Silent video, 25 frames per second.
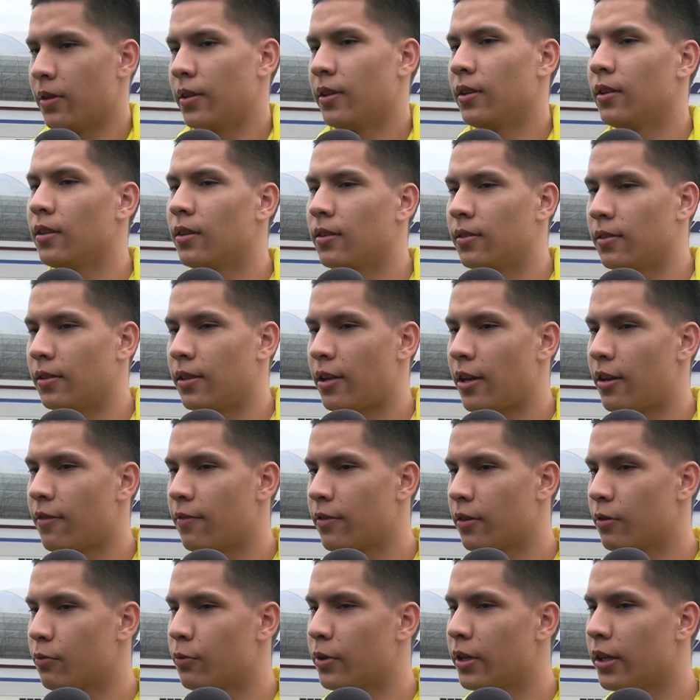Well, I
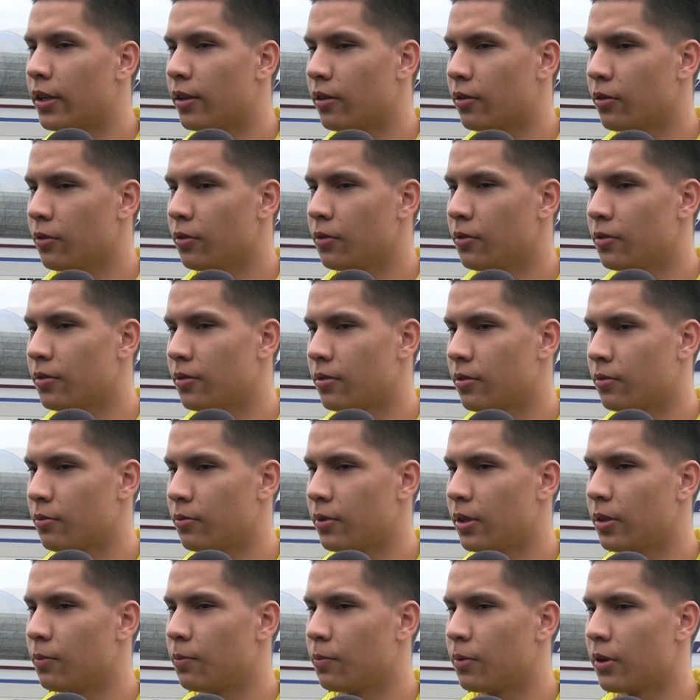feel really good,
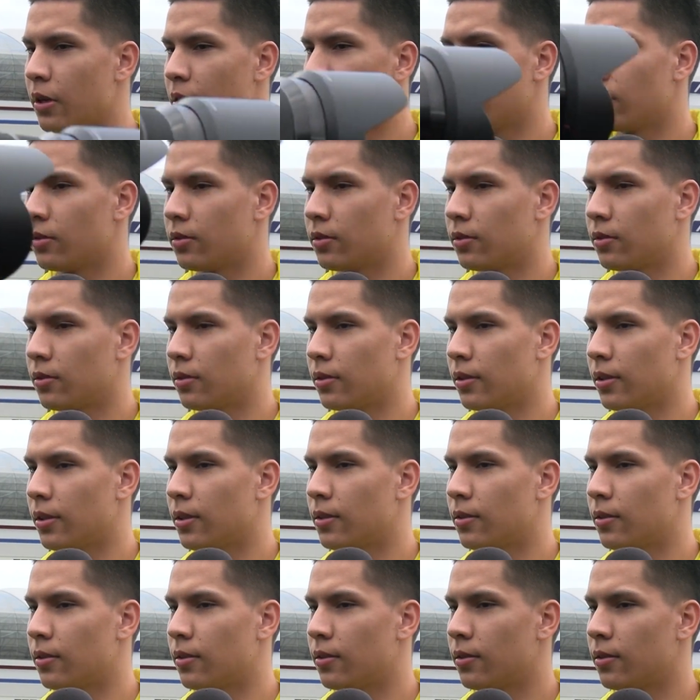really proud,
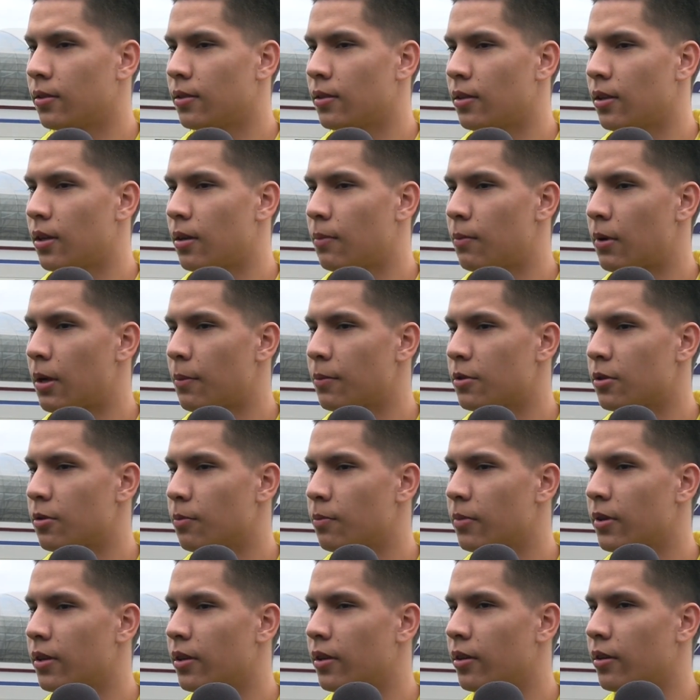and I'm happy
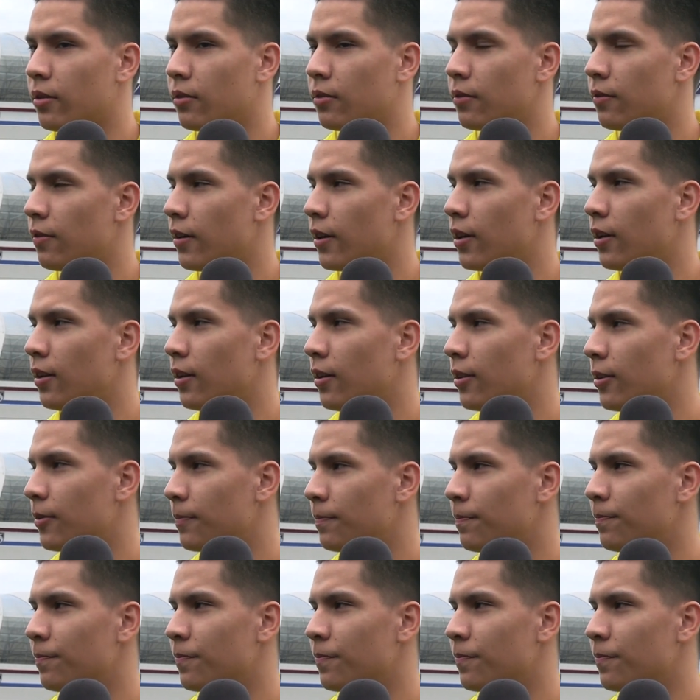to be here finally.